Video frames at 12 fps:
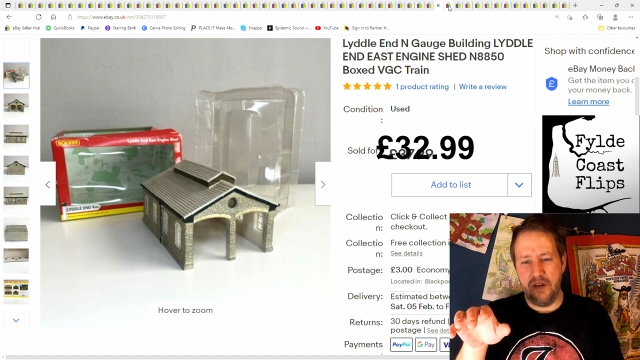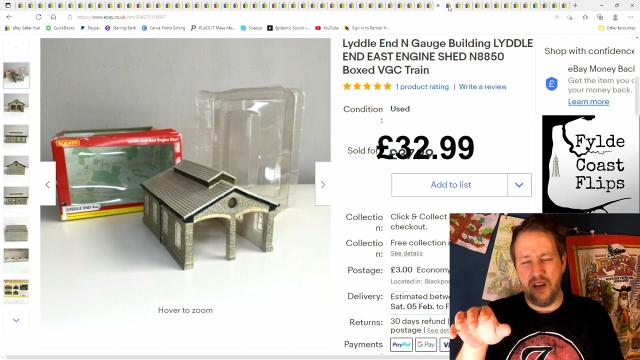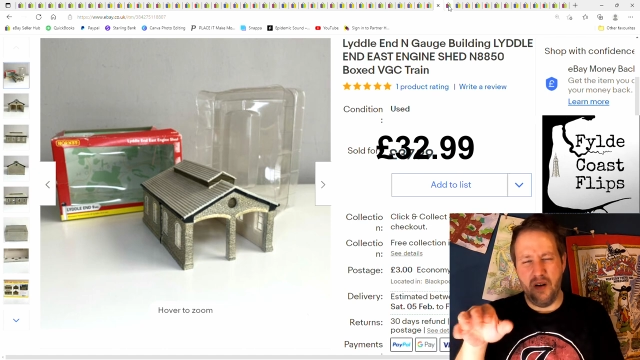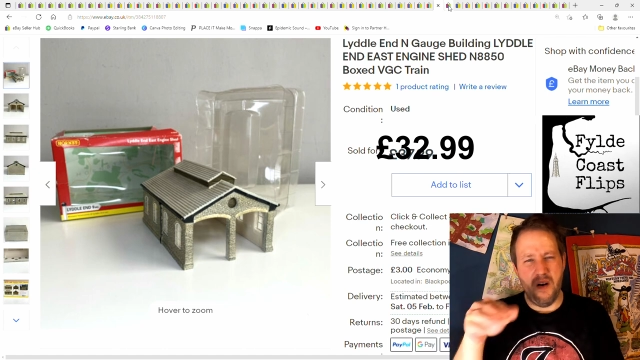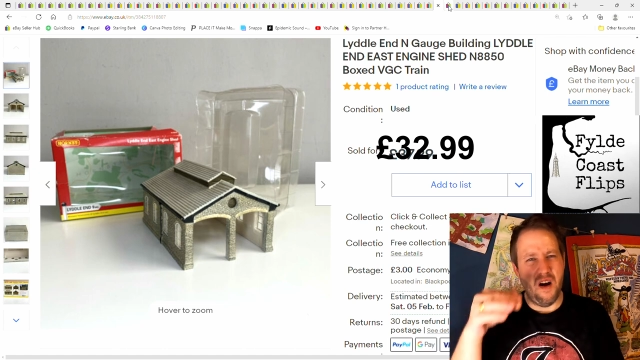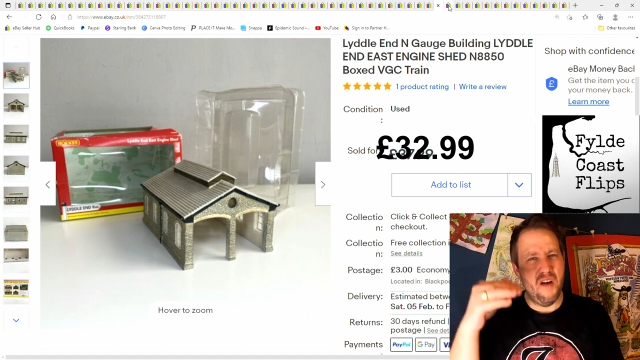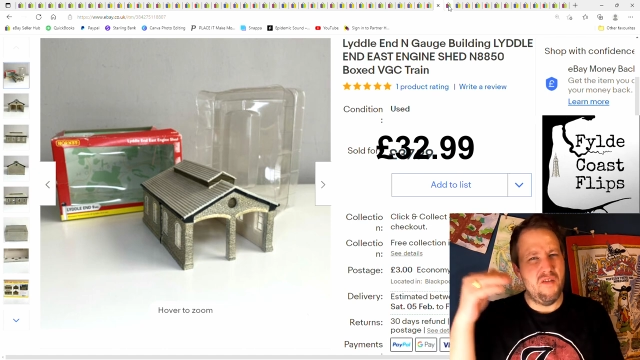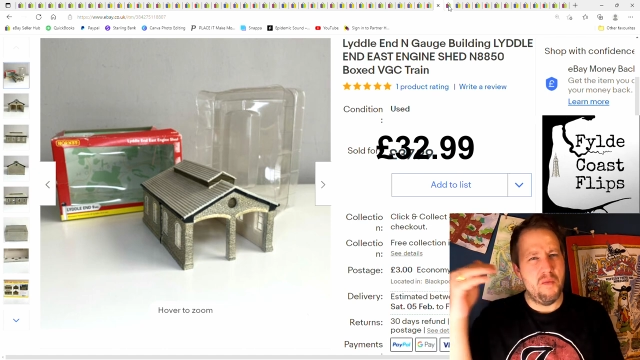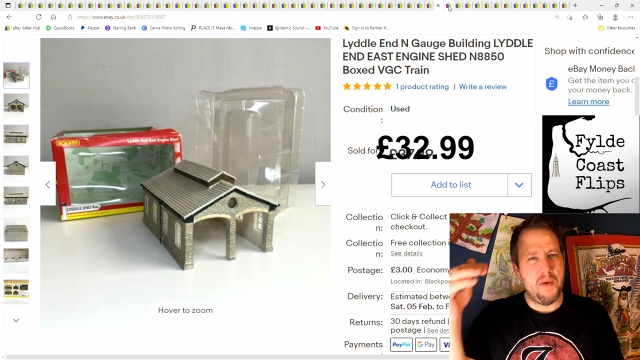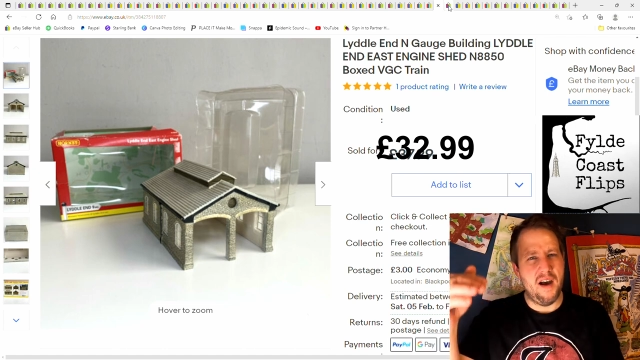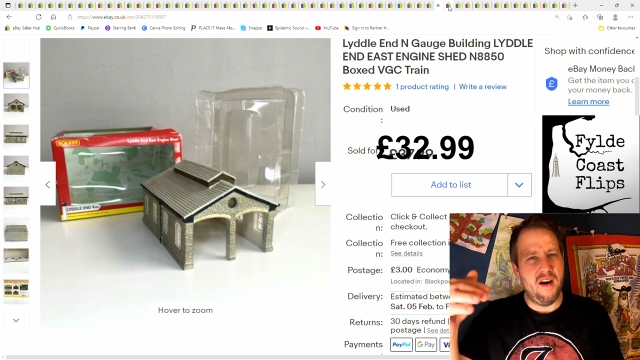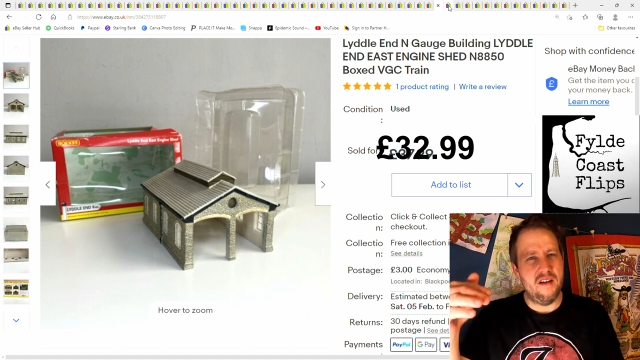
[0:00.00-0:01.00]
you know, other
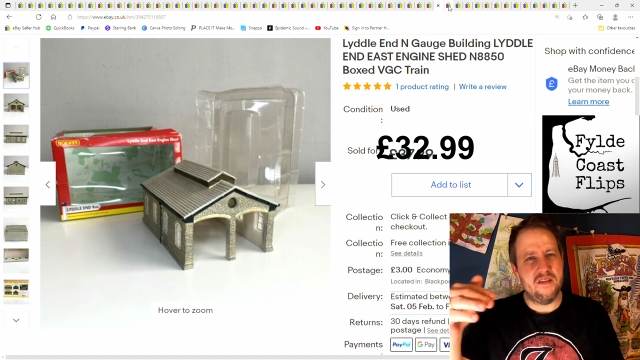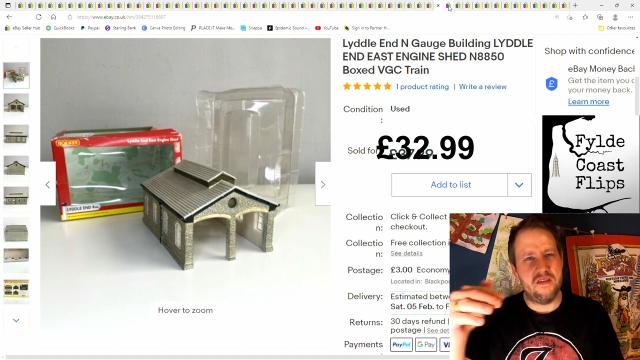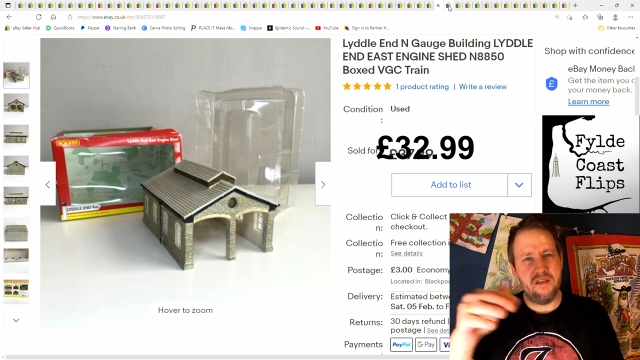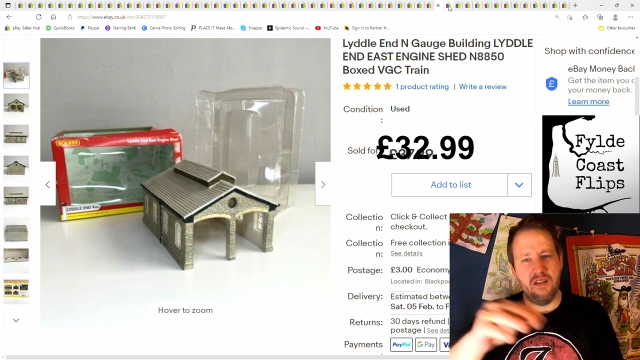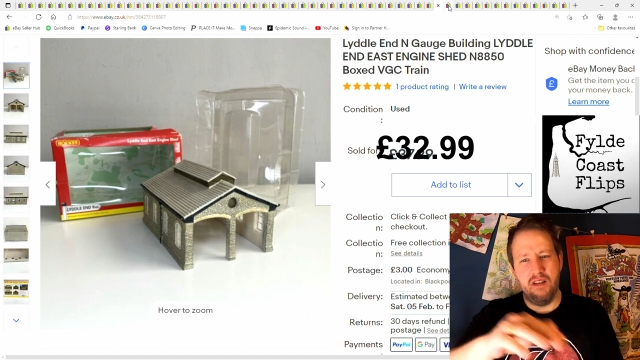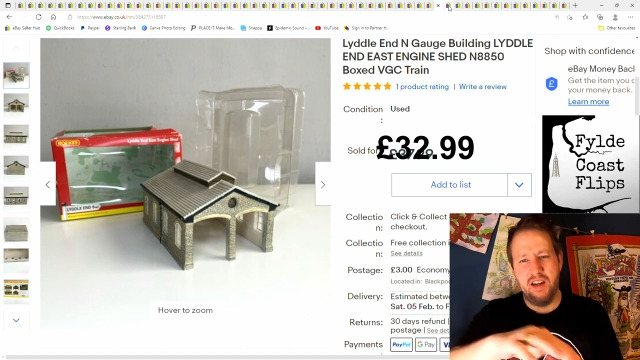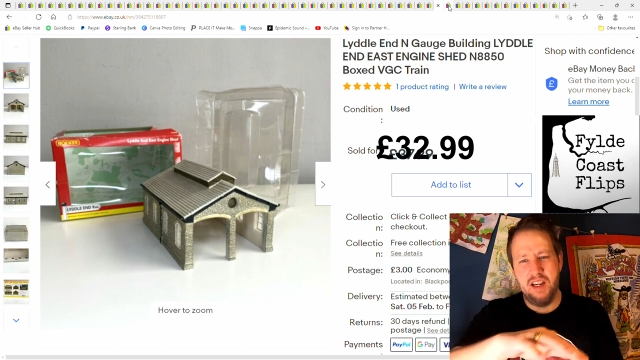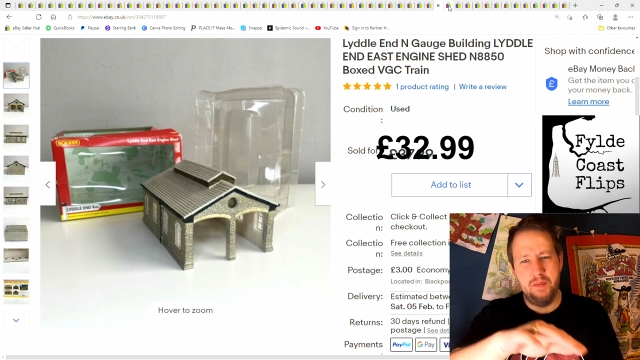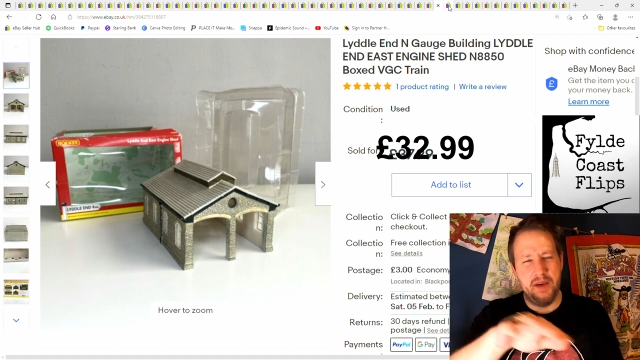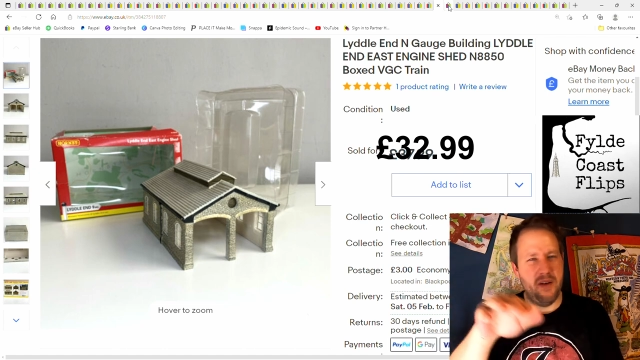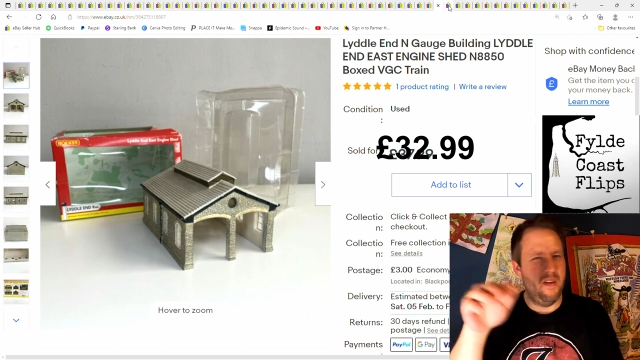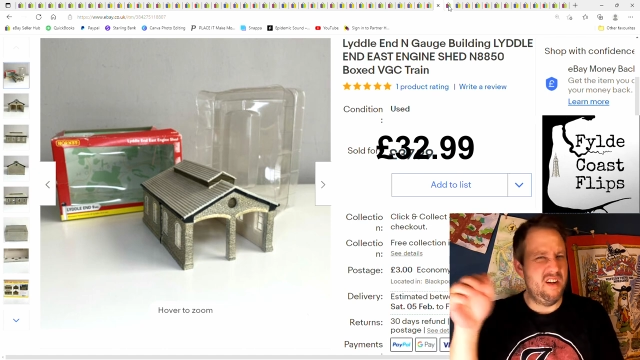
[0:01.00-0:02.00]
parts on
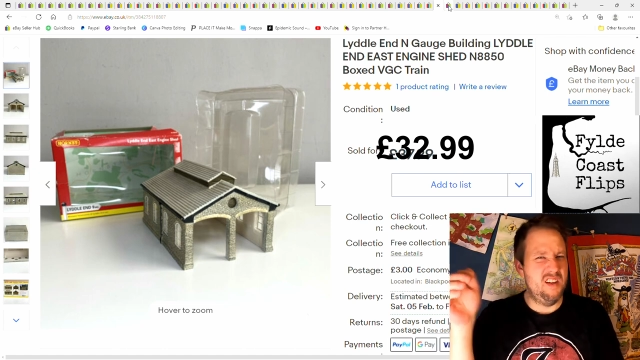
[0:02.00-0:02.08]
eBay when